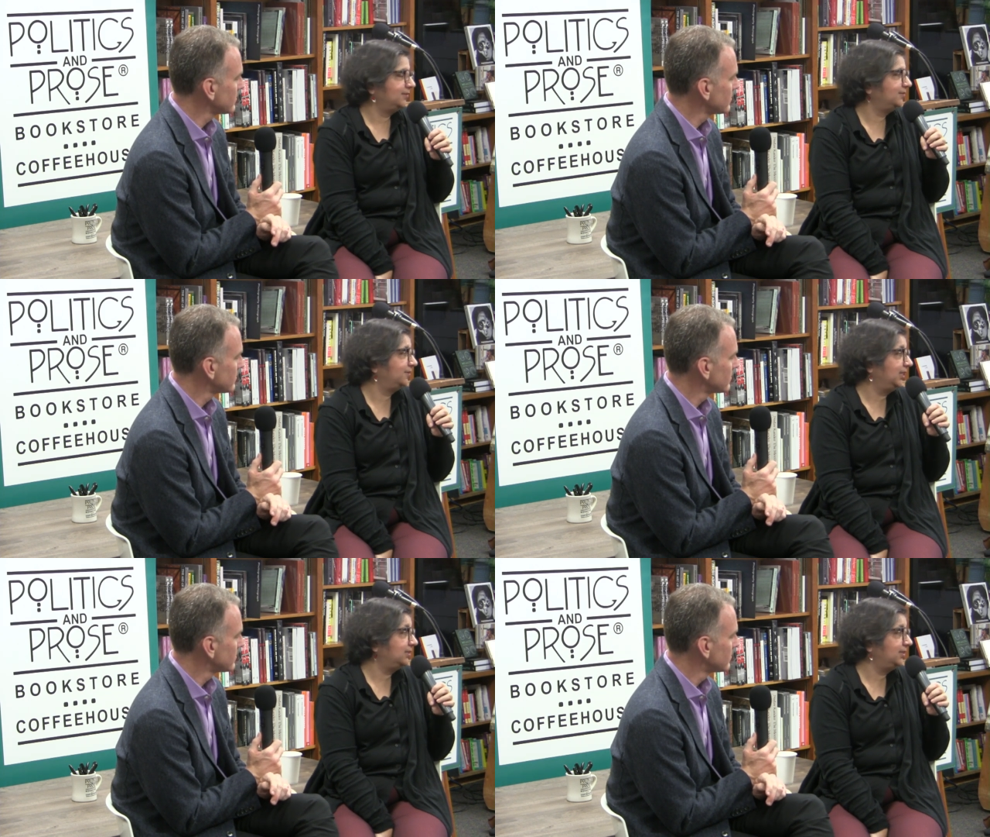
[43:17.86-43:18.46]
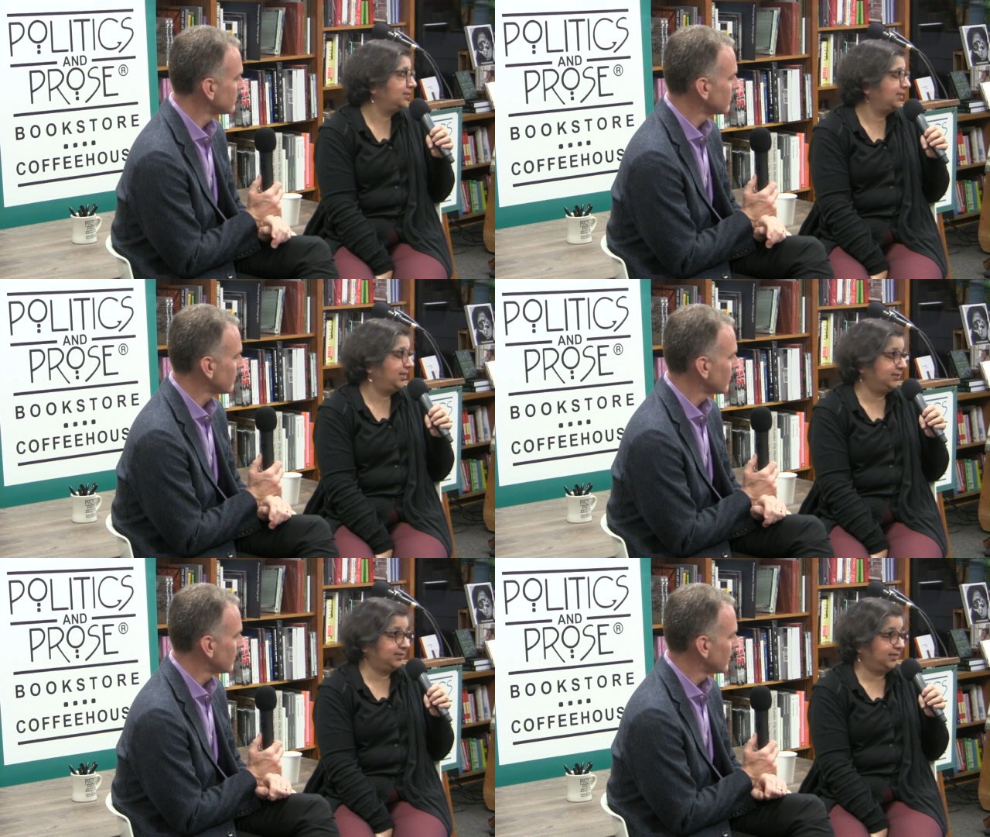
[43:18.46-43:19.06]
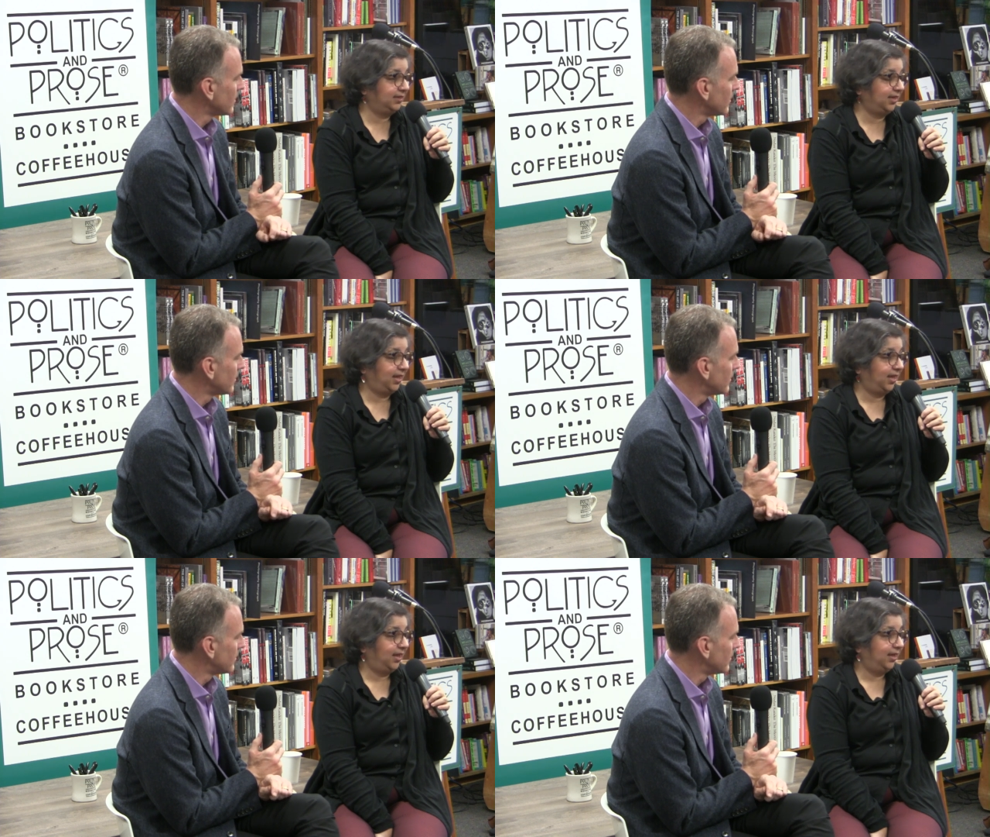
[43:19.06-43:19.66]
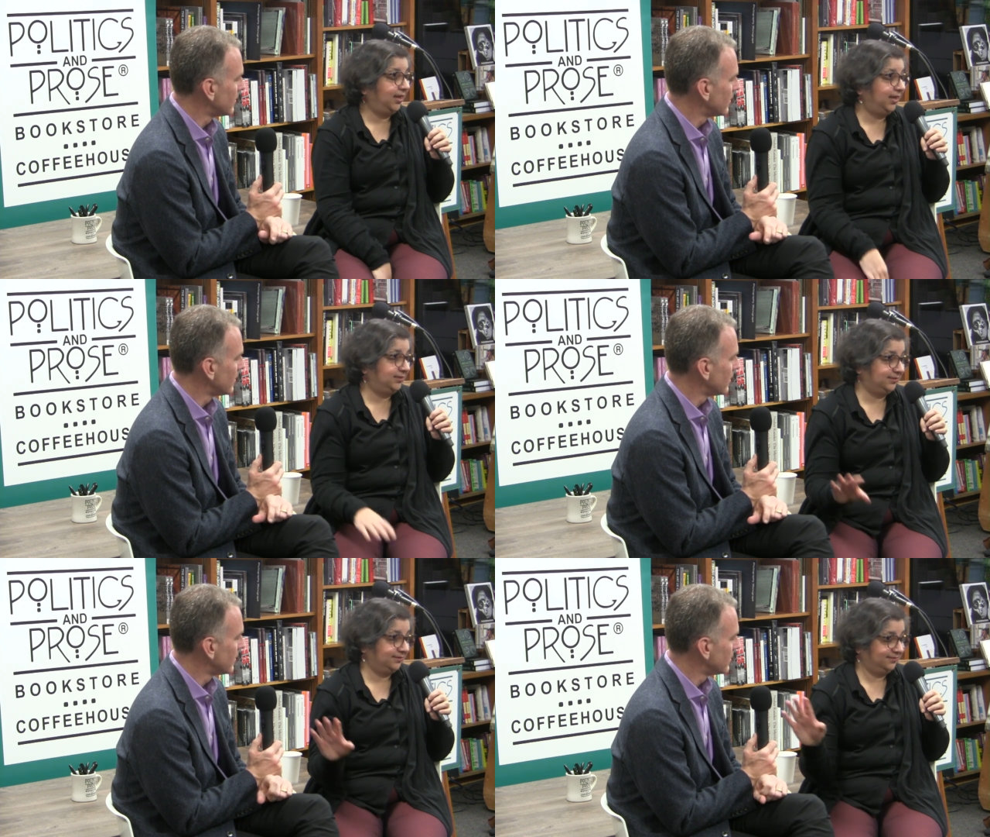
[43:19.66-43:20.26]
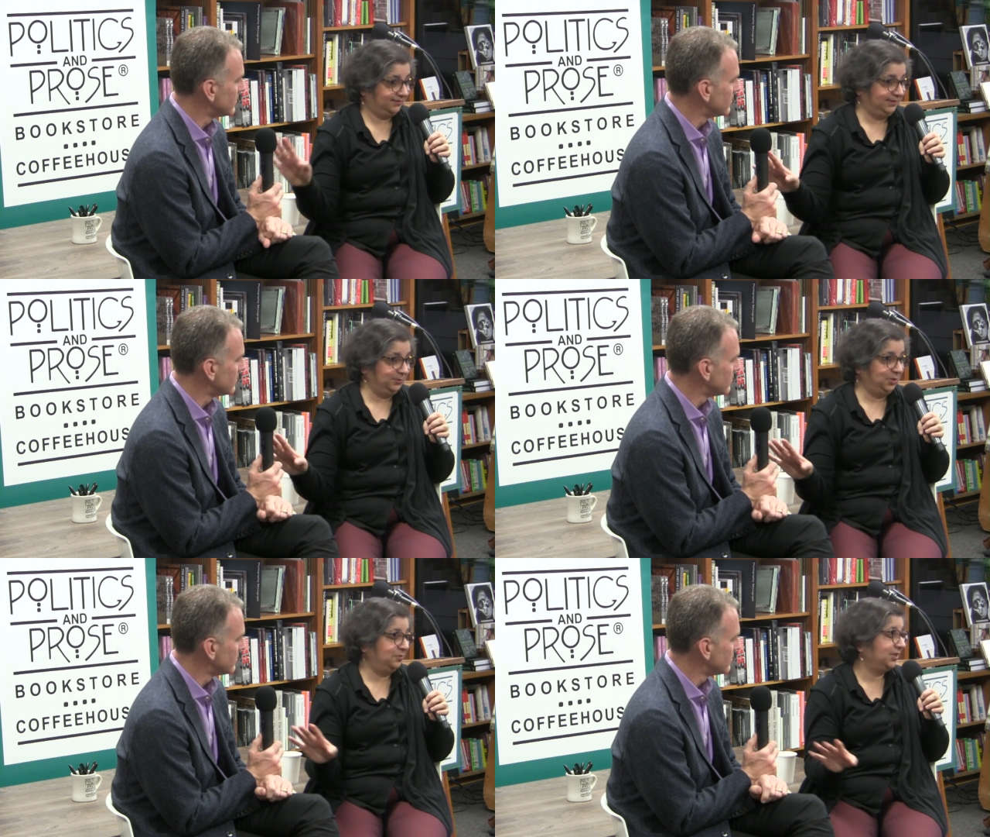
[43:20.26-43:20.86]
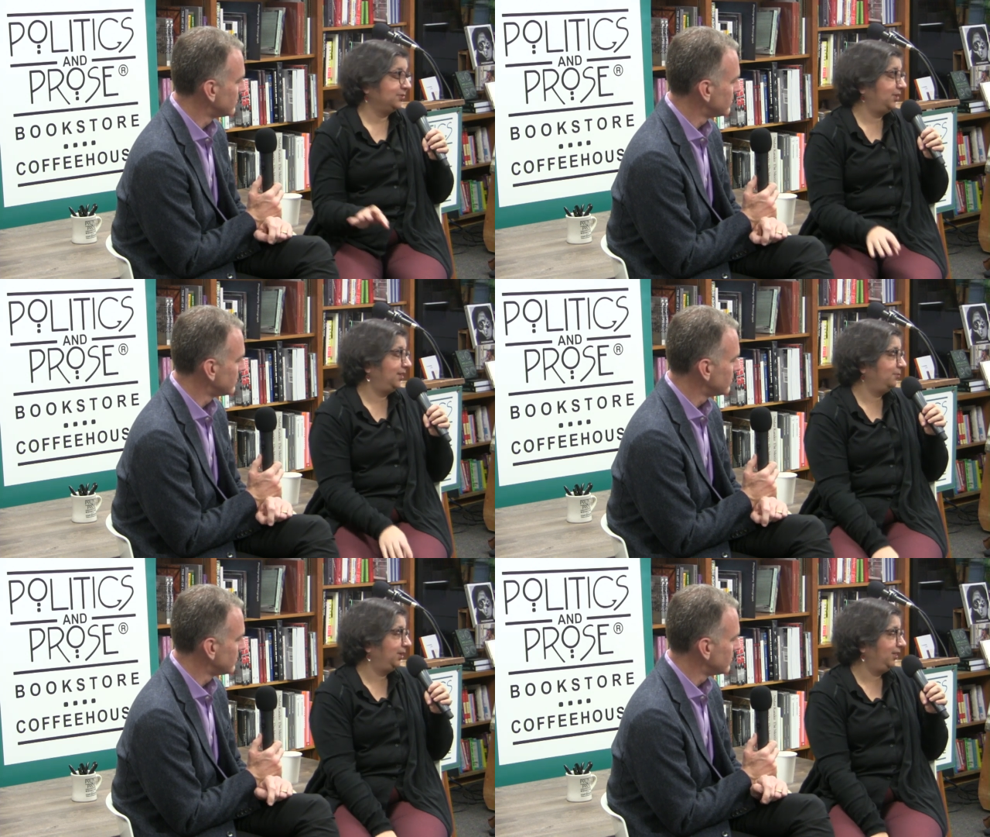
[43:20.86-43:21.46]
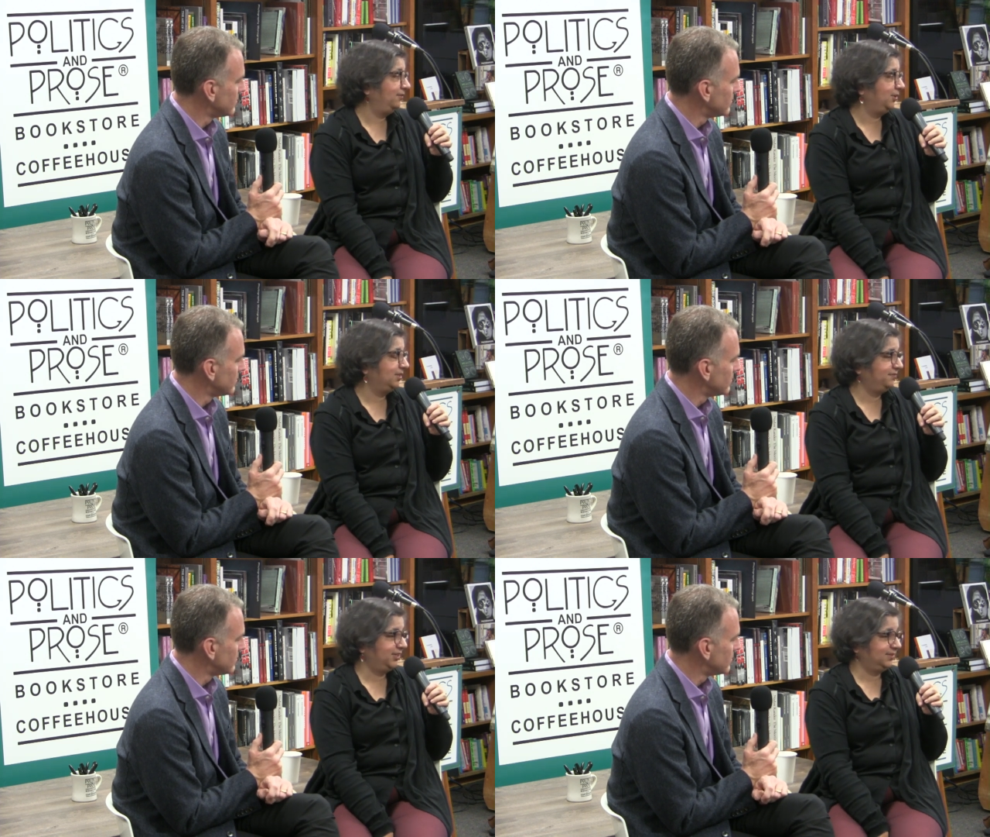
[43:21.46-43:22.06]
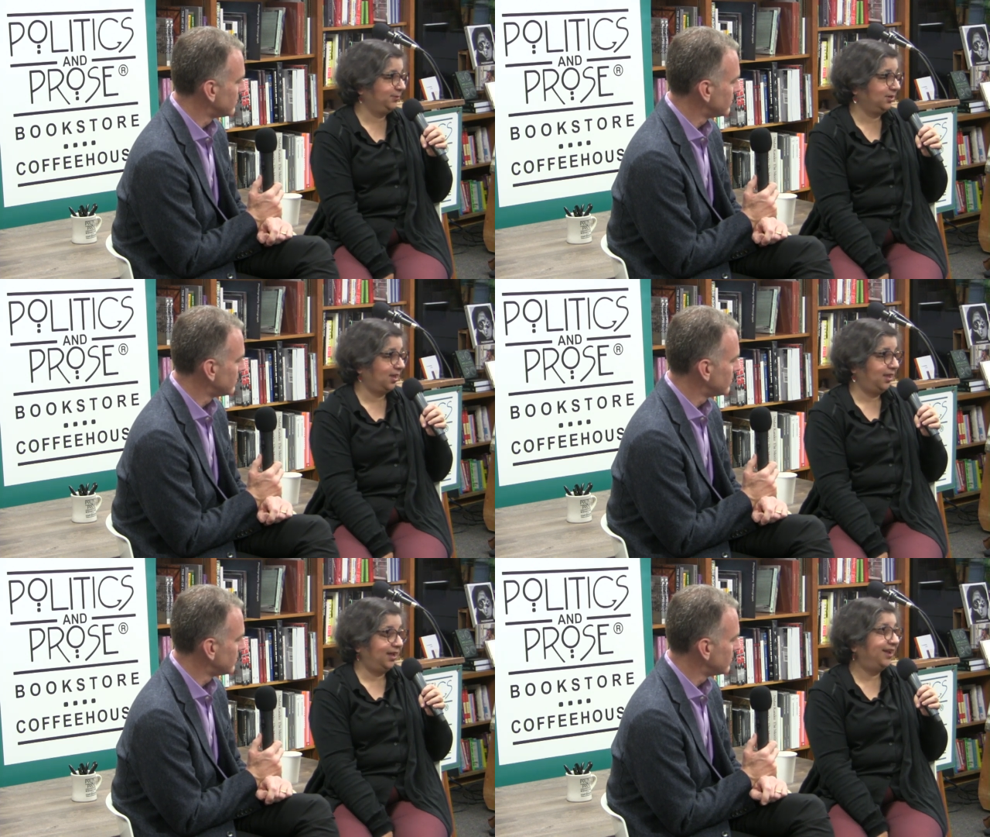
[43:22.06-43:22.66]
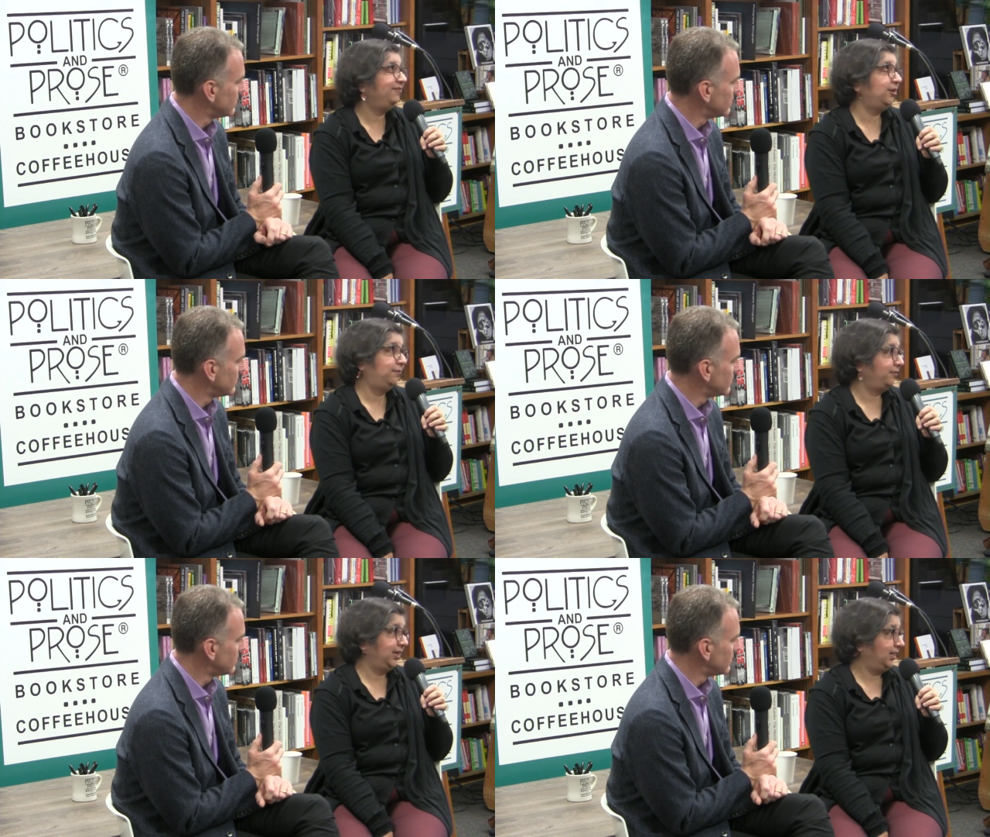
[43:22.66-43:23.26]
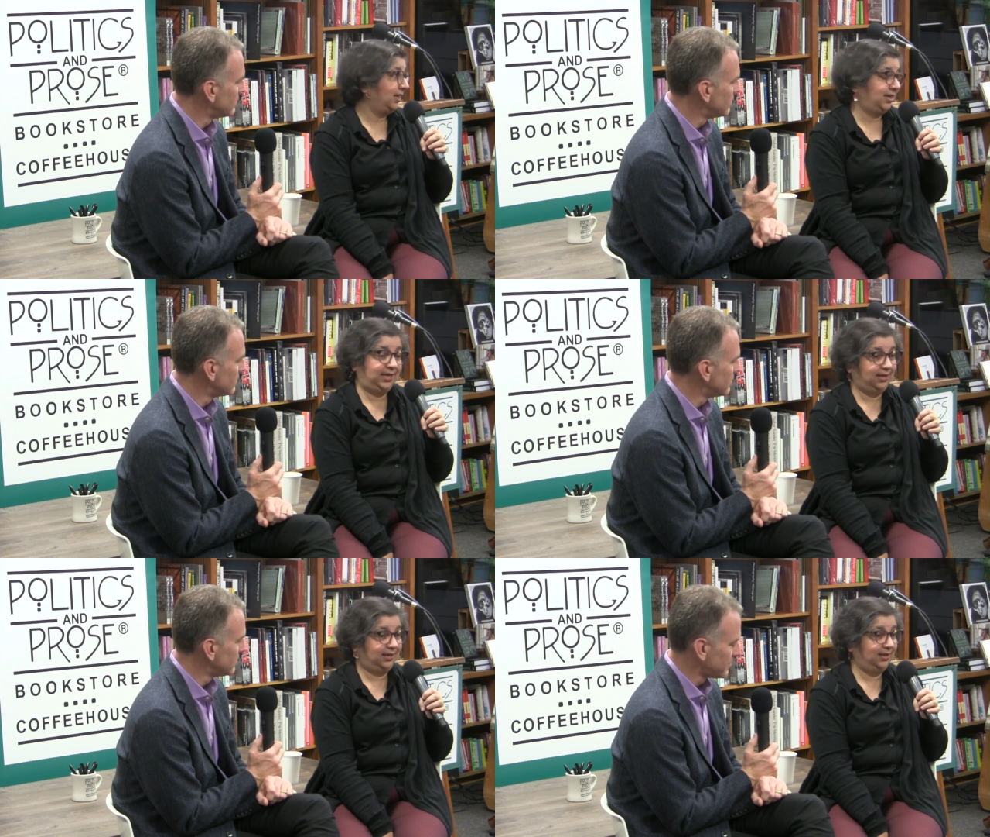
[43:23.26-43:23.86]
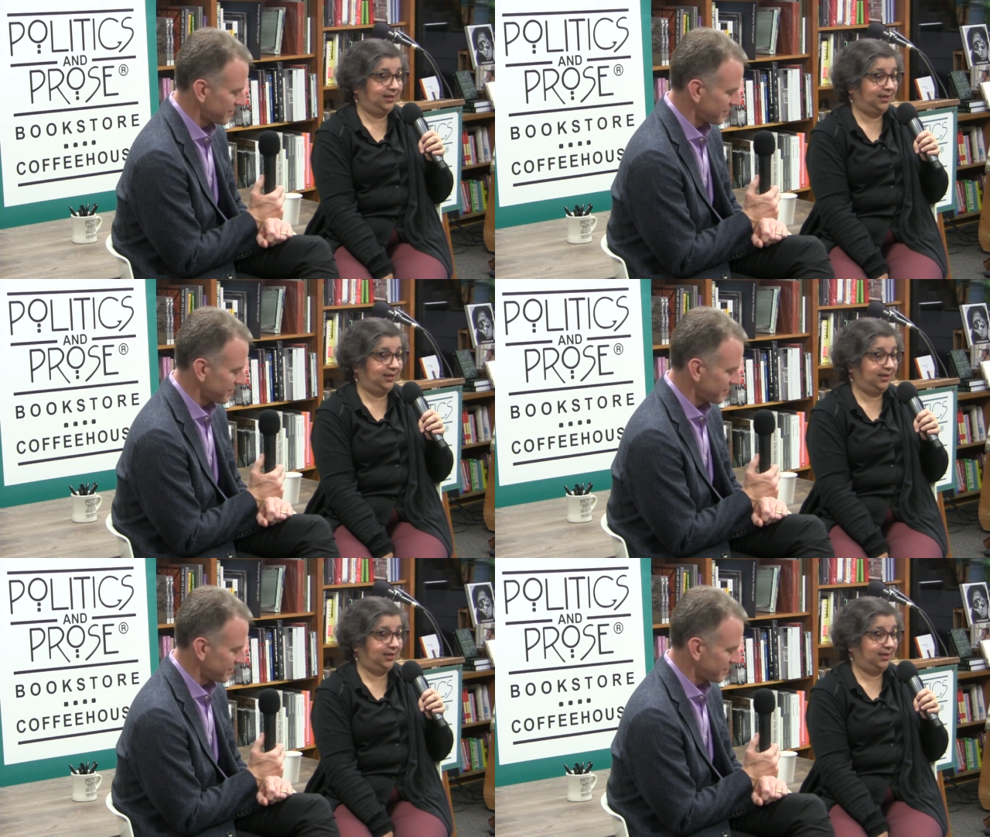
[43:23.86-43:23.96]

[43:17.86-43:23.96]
Speaker 1: writes these things. As someone who worked with him when he wrote his first book, I have no friggin' idea.